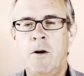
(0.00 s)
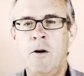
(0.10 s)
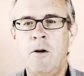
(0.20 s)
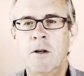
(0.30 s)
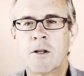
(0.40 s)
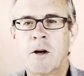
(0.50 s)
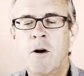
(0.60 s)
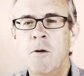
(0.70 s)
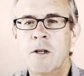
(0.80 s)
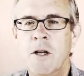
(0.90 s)
All is
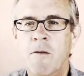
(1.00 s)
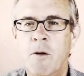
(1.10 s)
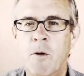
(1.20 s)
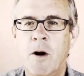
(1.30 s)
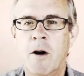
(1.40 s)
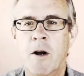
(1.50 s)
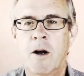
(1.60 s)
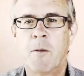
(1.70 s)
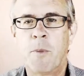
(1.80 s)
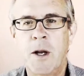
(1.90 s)
always everywhere,
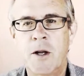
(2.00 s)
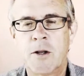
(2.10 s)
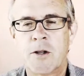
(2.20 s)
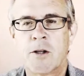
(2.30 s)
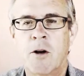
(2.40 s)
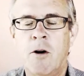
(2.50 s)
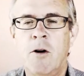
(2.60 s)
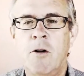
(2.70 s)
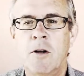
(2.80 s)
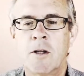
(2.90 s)
abundance.
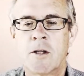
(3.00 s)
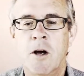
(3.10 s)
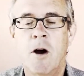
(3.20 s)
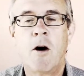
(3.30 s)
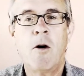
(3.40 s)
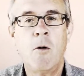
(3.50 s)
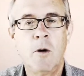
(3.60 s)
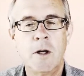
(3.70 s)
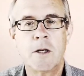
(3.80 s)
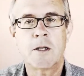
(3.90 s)
All is
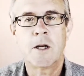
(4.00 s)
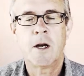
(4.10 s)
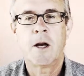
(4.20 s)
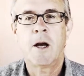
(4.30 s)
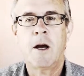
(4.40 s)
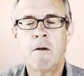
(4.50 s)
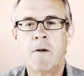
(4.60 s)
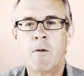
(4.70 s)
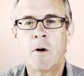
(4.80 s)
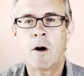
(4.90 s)
always
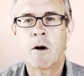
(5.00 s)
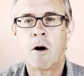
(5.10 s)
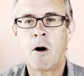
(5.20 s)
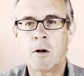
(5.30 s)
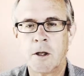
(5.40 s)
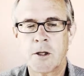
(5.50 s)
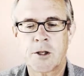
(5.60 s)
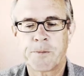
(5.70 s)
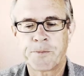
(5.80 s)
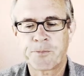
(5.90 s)
everywhere,
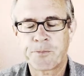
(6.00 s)
allness.